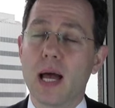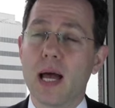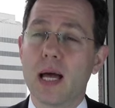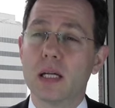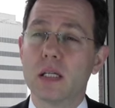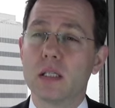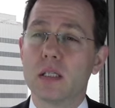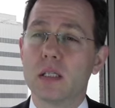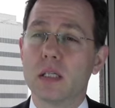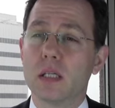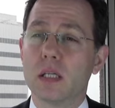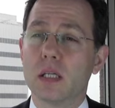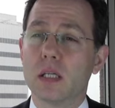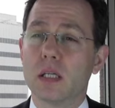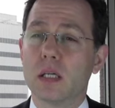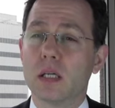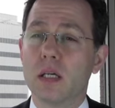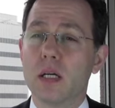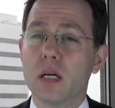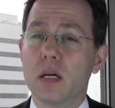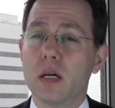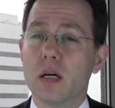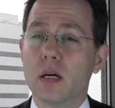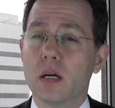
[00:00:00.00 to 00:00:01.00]

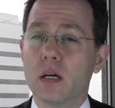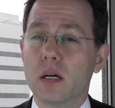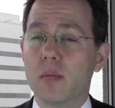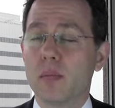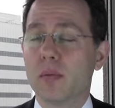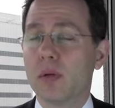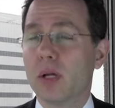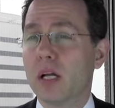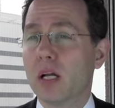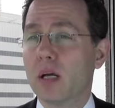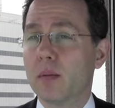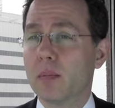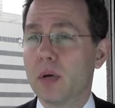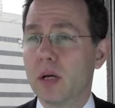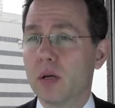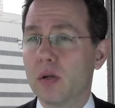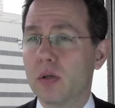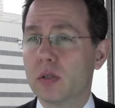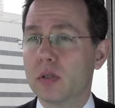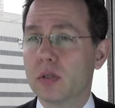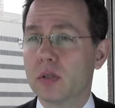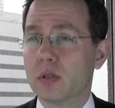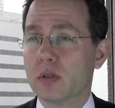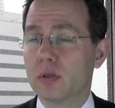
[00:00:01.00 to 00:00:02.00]
at completing a
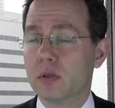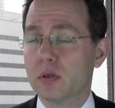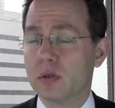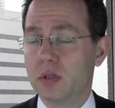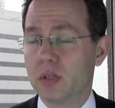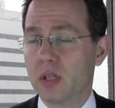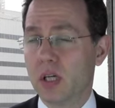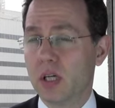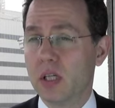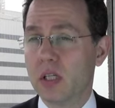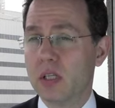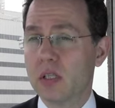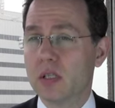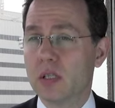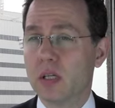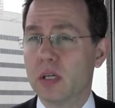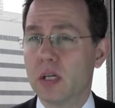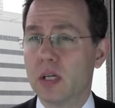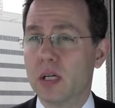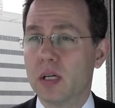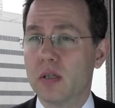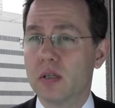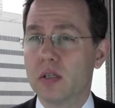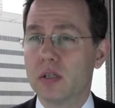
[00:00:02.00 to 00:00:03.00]
metallurgical studies
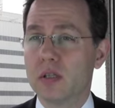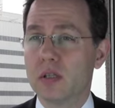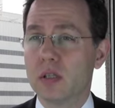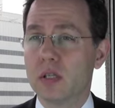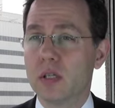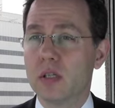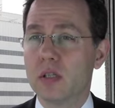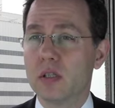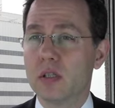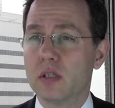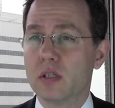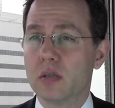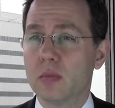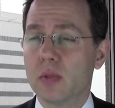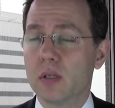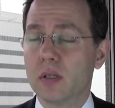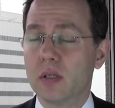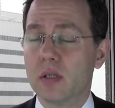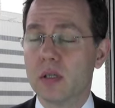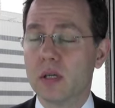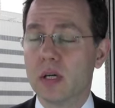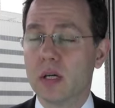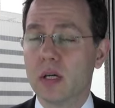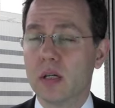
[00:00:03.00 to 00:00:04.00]
this year, and you should
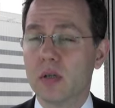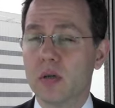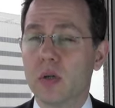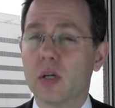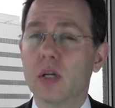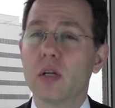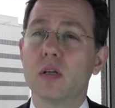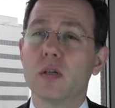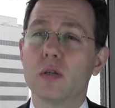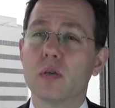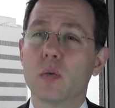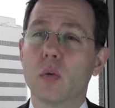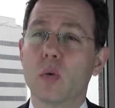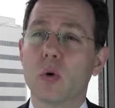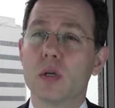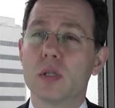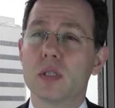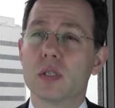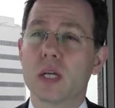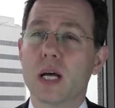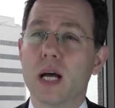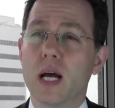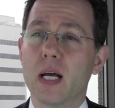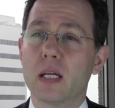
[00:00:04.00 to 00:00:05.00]
be looking
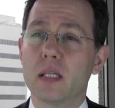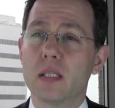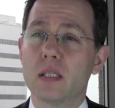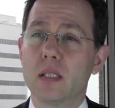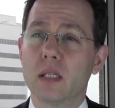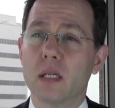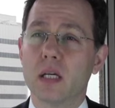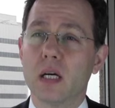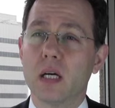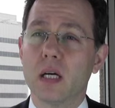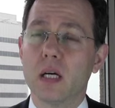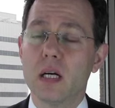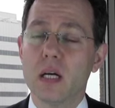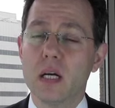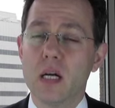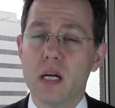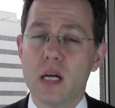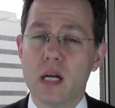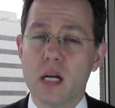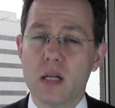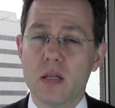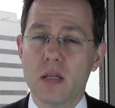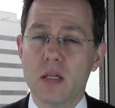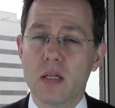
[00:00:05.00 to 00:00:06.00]
towards that
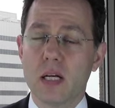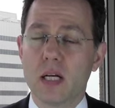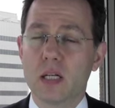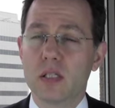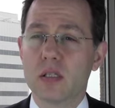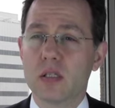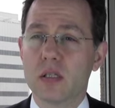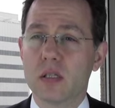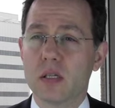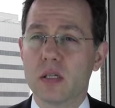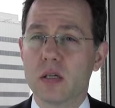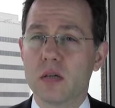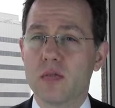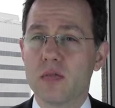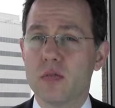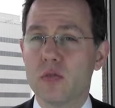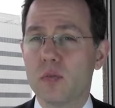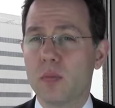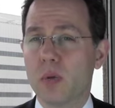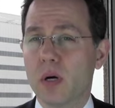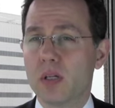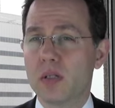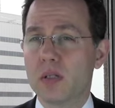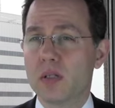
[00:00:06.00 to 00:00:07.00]
in the next
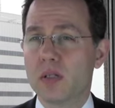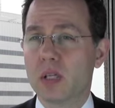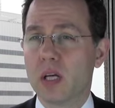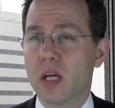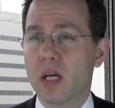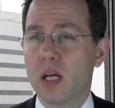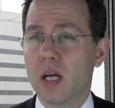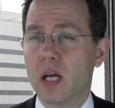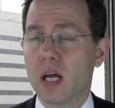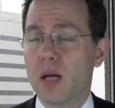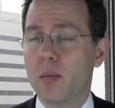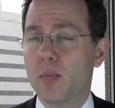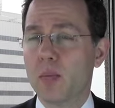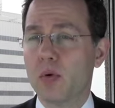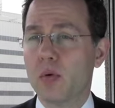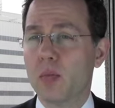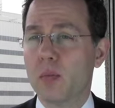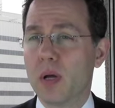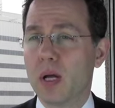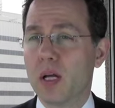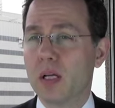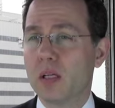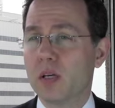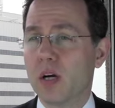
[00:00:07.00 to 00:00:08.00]
few months, say April,
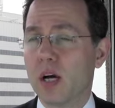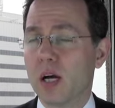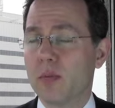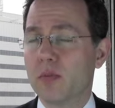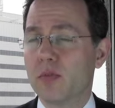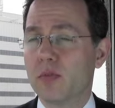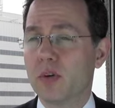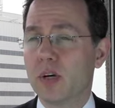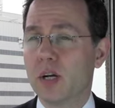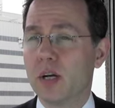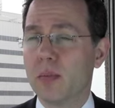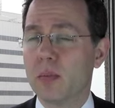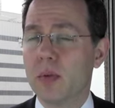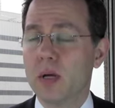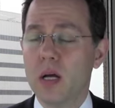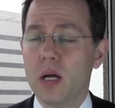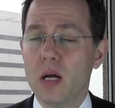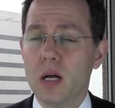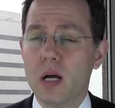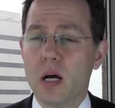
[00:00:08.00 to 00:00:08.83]
May timeframe.